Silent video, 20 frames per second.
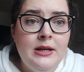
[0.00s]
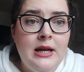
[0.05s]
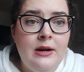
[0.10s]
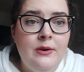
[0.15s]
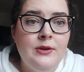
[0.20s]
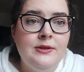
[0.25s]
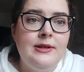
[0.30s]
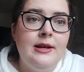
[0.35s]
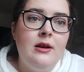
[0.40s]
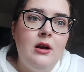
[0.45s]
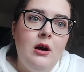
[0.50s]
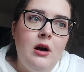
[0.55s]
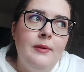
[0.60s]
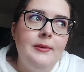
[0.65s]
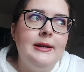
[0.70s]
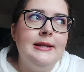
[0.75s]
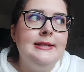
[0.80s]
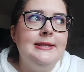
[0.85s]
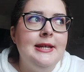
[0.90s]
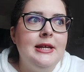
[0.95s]
I was like, oh, I'm
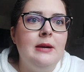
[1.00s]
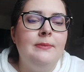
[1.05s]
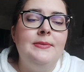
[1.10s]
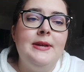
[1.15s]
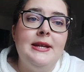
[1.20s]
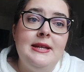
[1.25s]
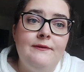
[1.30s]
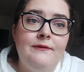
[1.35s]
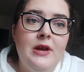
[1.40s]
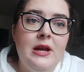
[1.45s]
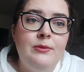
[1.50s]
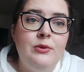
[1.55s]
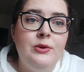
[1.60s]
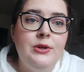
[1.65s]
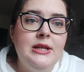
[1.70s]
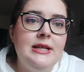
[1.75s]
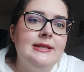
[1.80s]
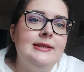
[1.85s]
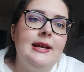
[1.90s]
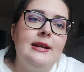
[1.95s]
going to take a plane in
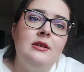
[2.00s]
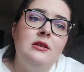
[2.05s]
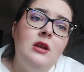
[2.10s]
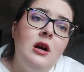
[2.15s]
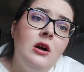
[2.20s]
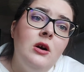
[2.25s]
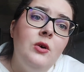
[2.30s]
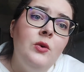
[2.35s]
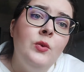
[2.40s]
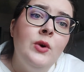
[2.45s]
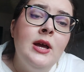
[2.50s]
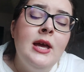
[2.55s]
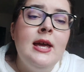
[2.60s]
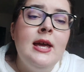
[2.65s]
February. He's like, no,